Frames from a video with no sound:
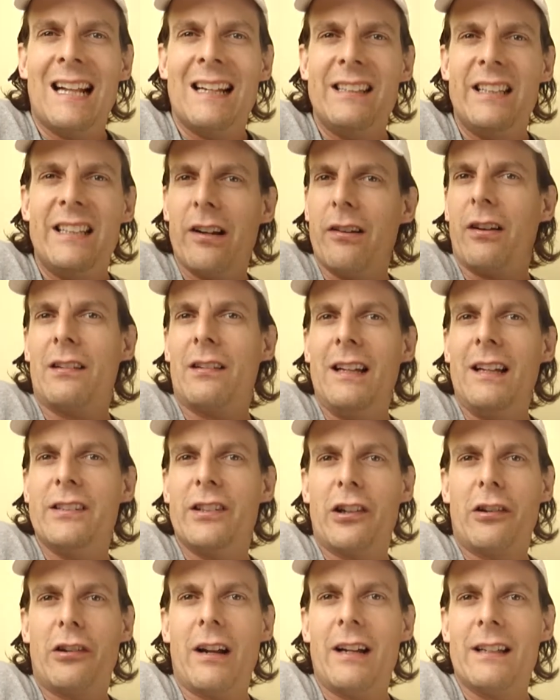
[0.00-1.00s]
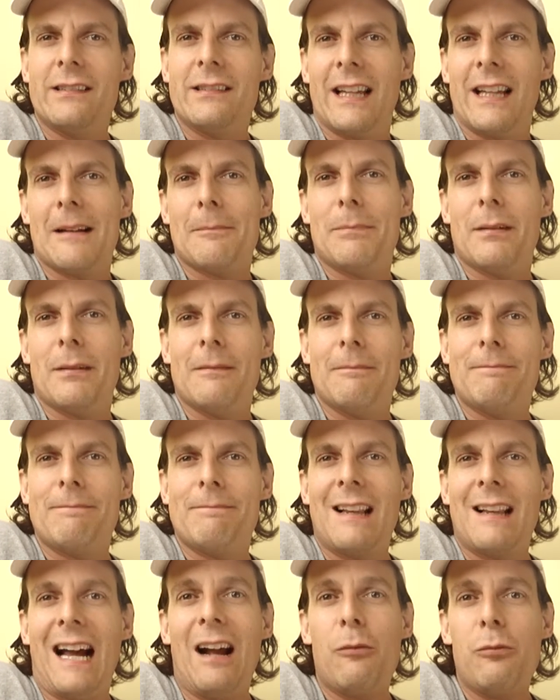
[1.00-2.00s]
Derick Lee's a great example.
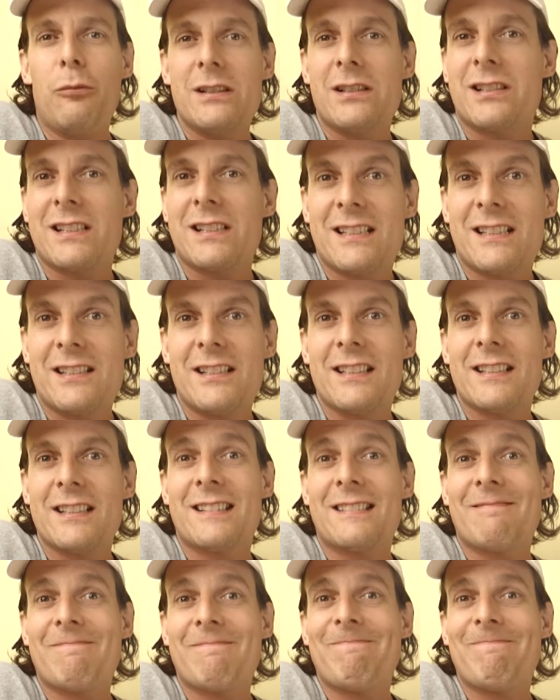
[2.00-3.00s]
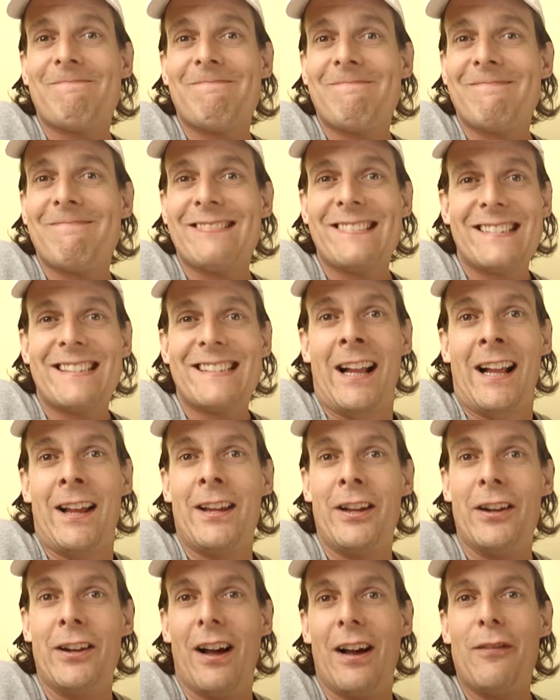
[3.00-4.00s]
I wish I could just,
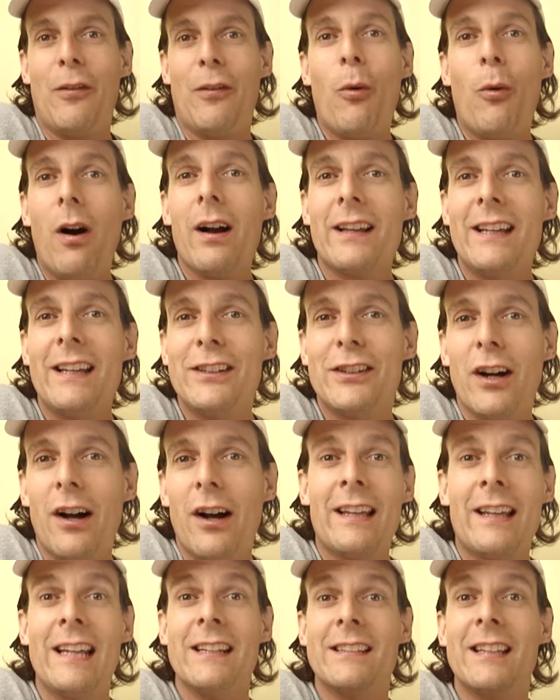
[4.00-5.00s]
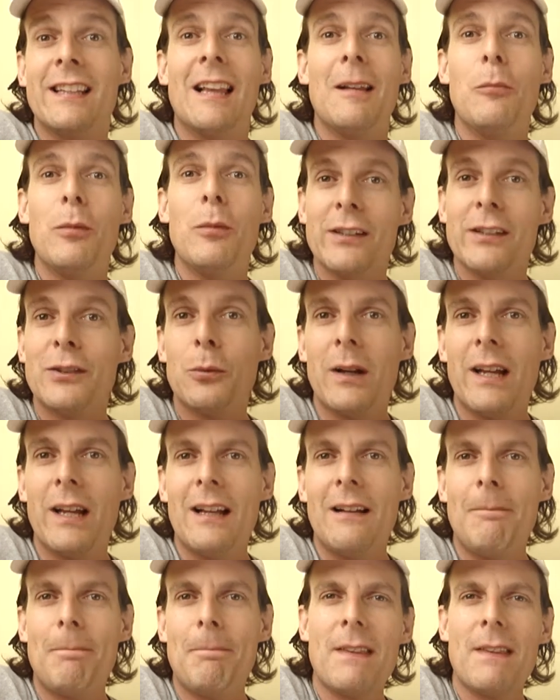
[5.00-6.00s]
have a walkie-talkie and tell him when to
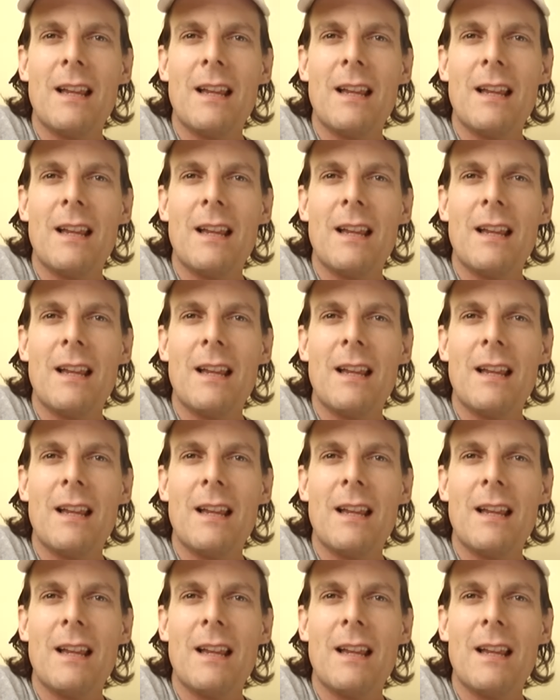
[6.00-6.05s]
swing.